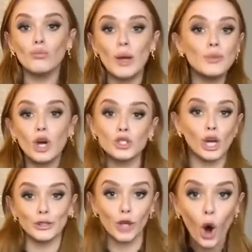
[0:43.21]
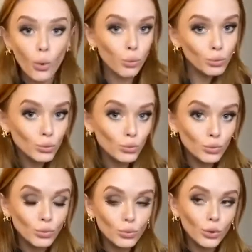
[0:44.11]
Maybe because I know
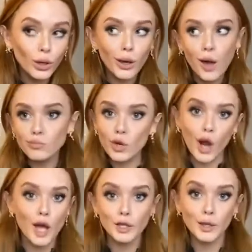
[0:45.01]
and